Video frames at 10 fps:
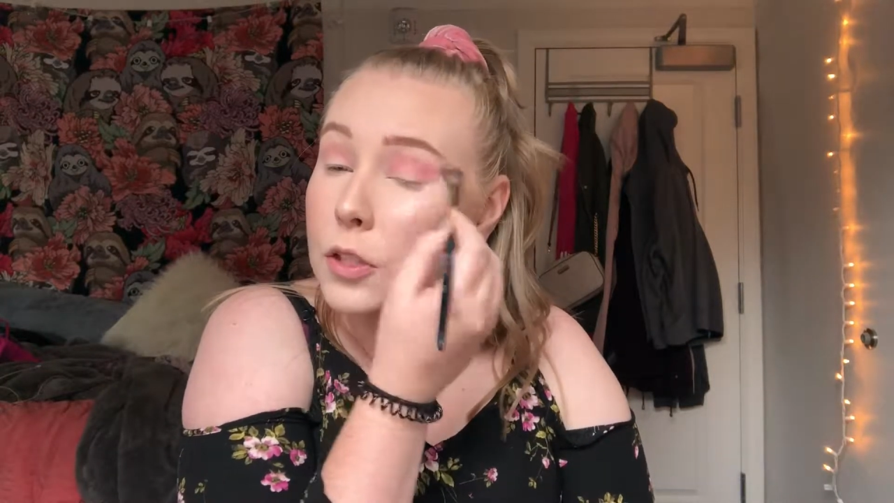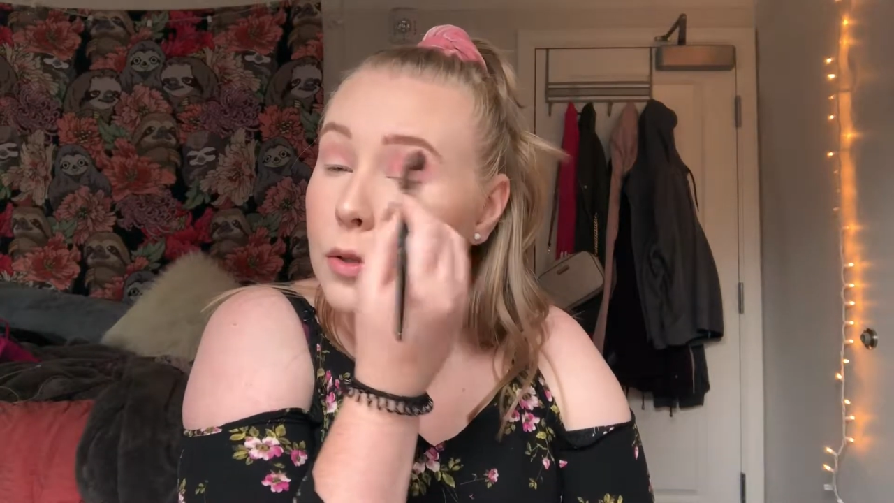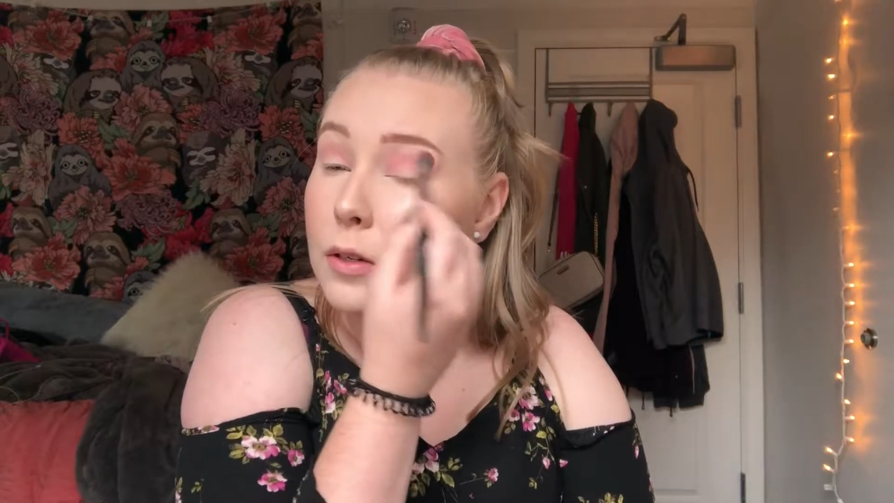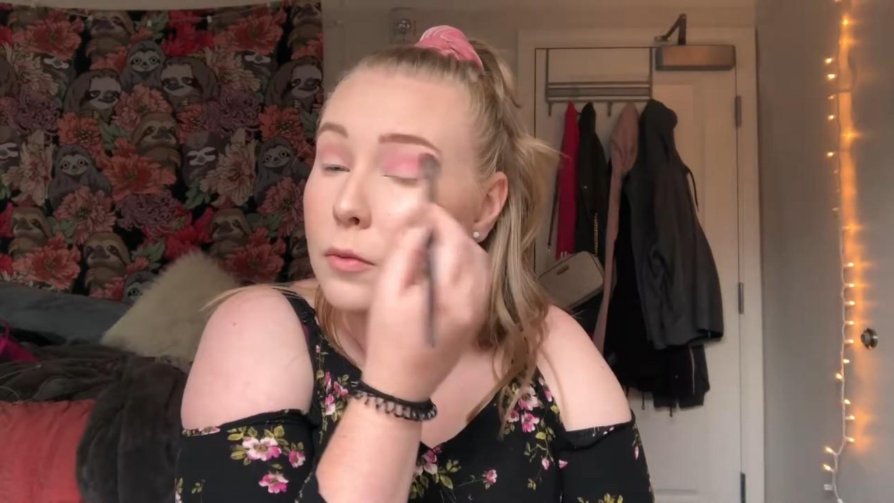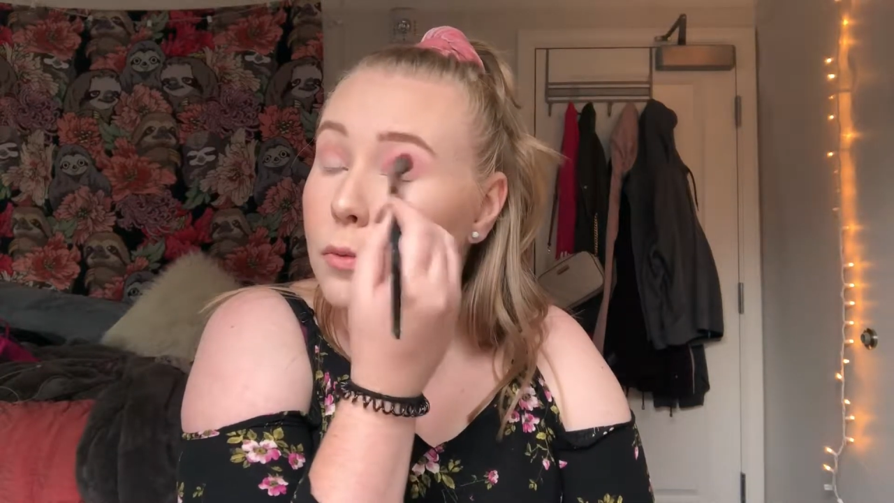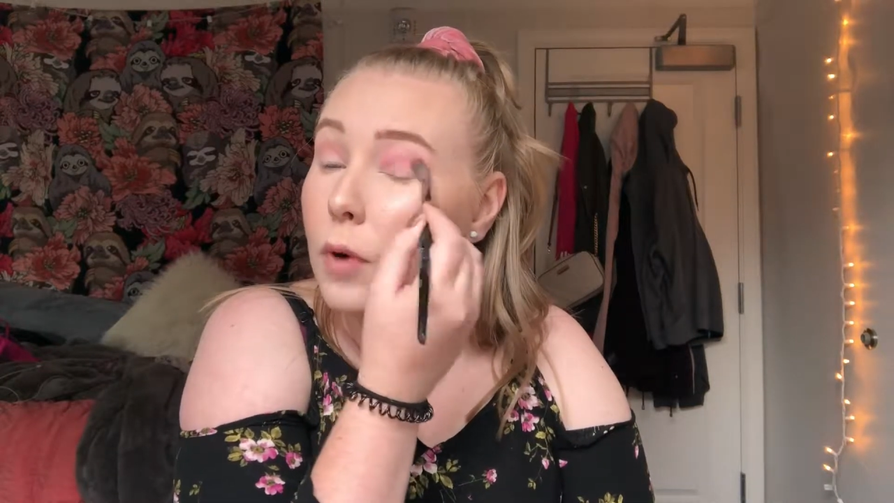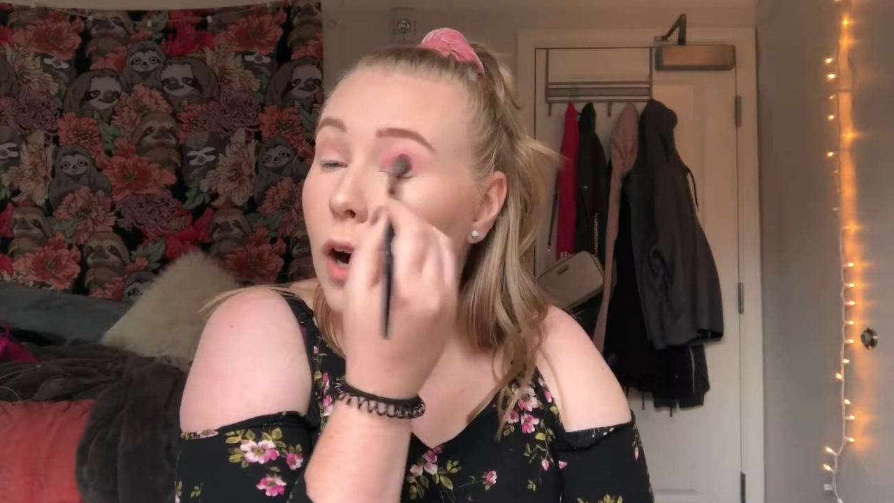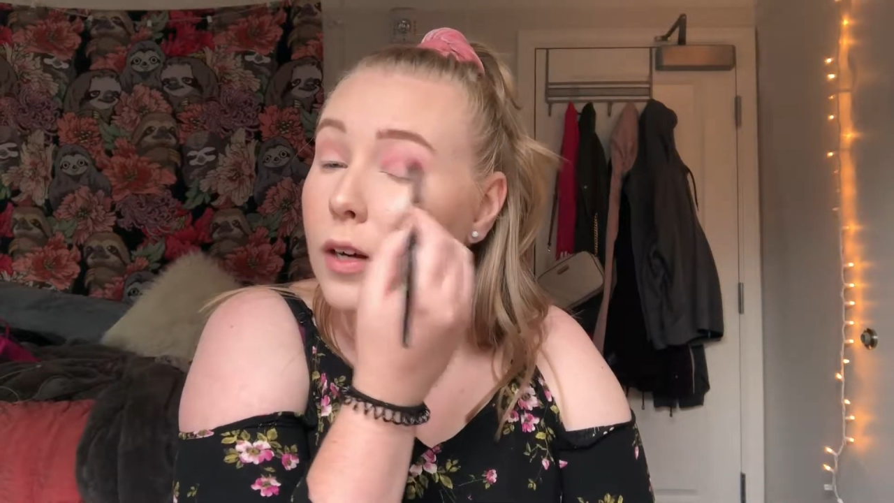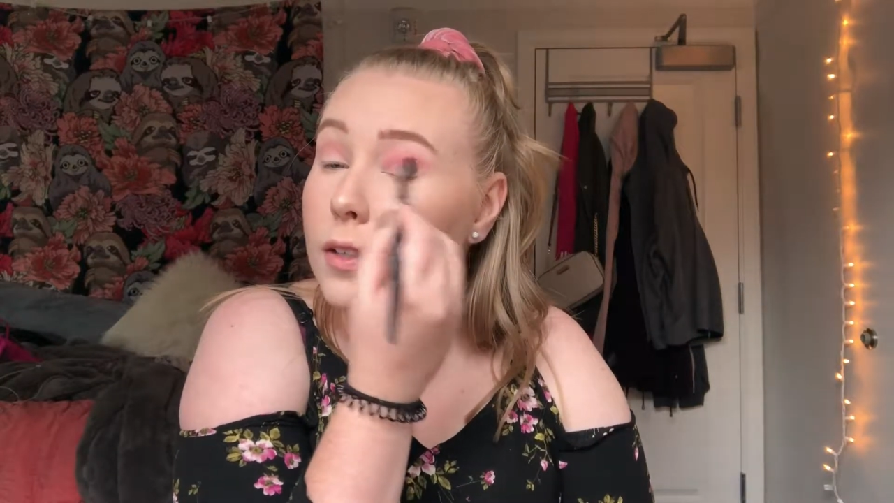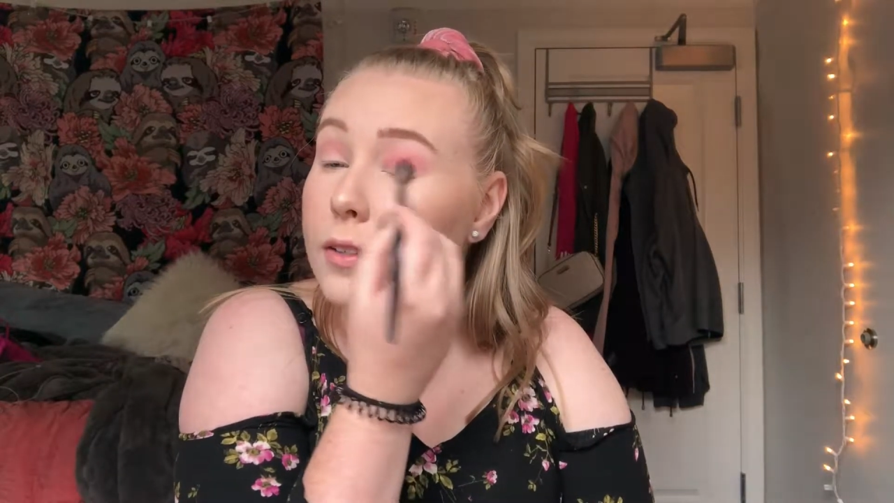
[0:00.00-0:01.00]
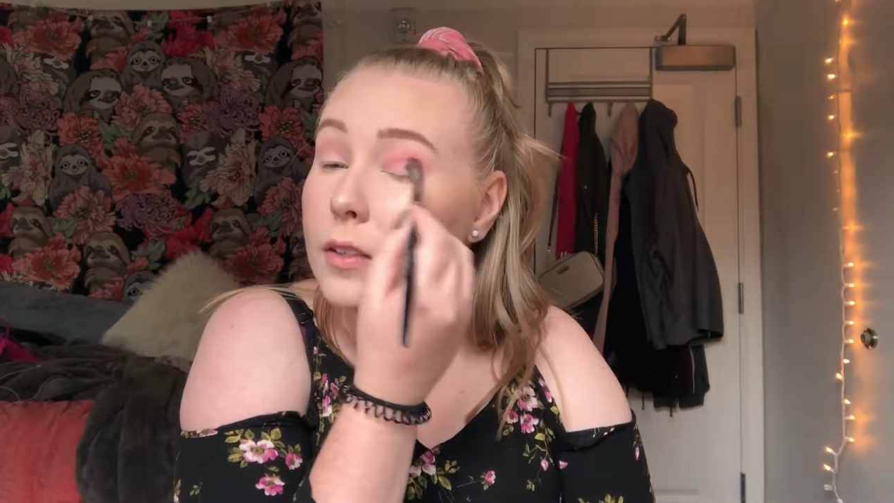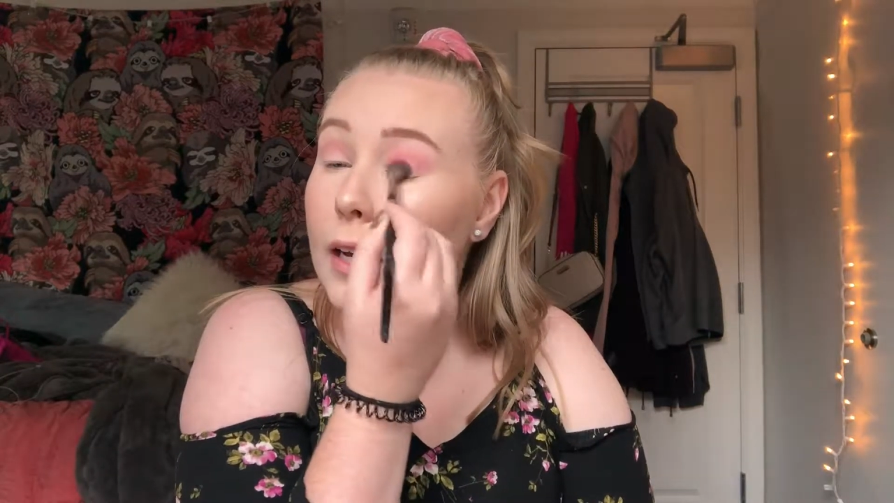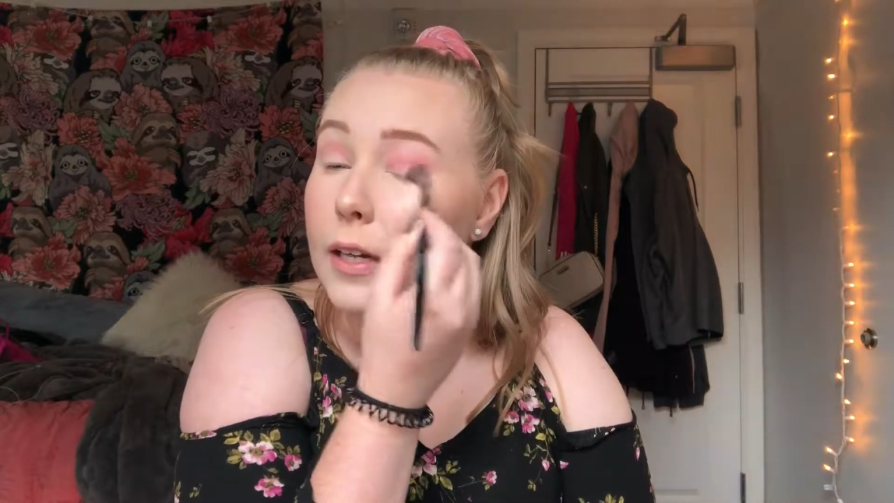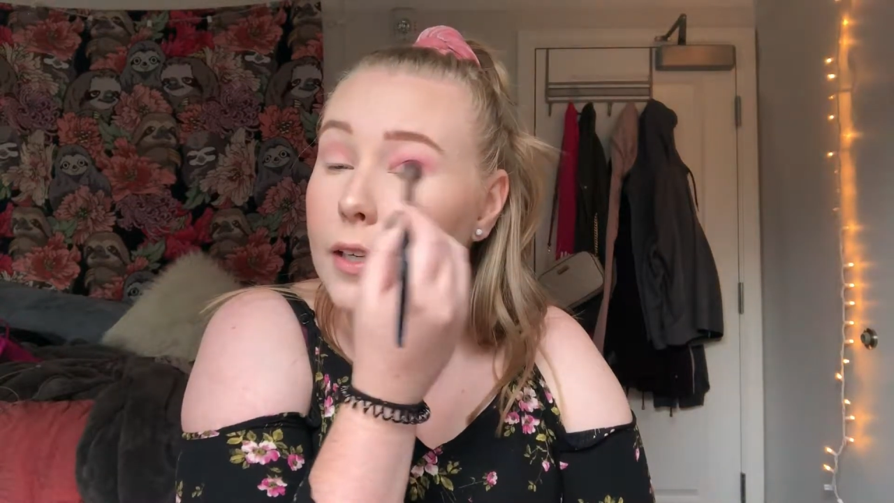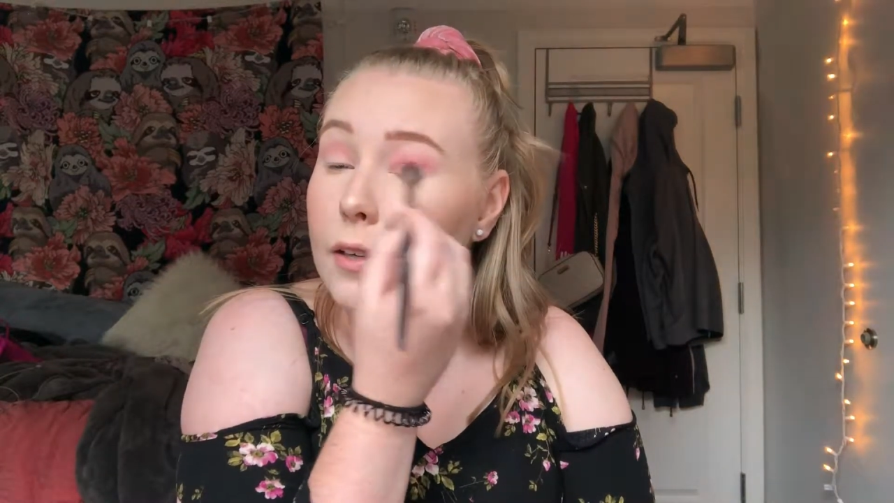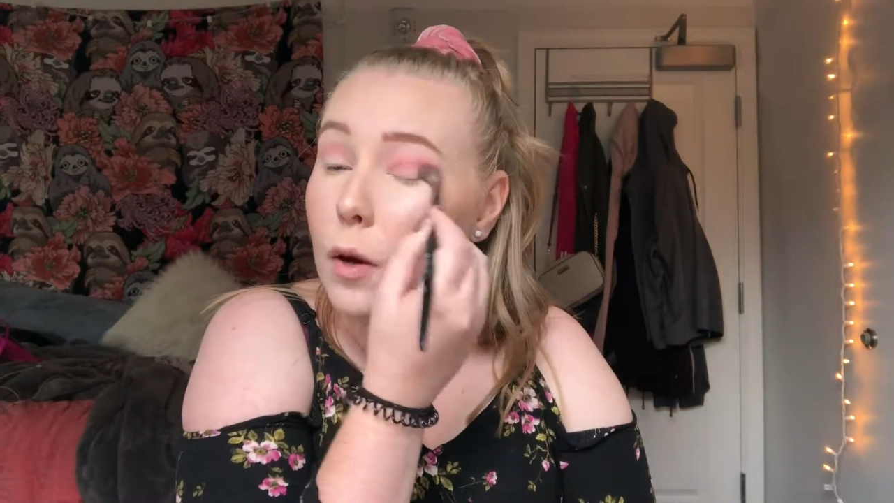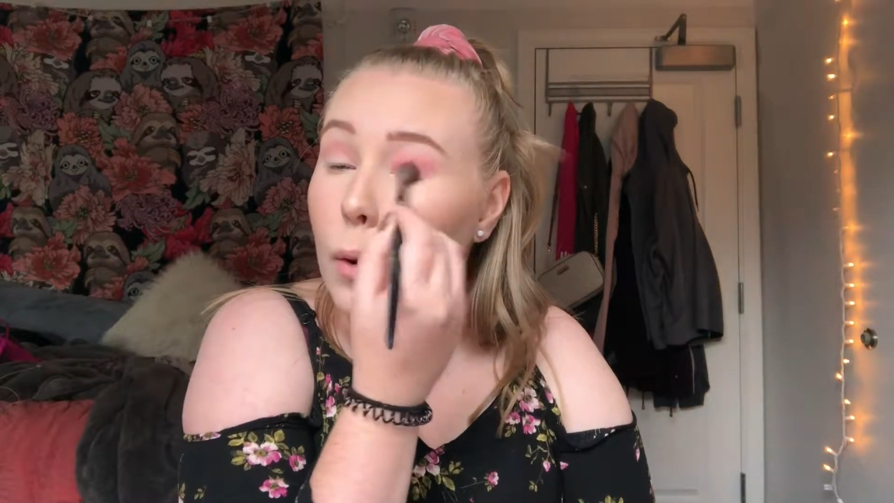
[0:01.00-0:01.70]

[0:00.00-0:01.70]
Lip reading: You can rock like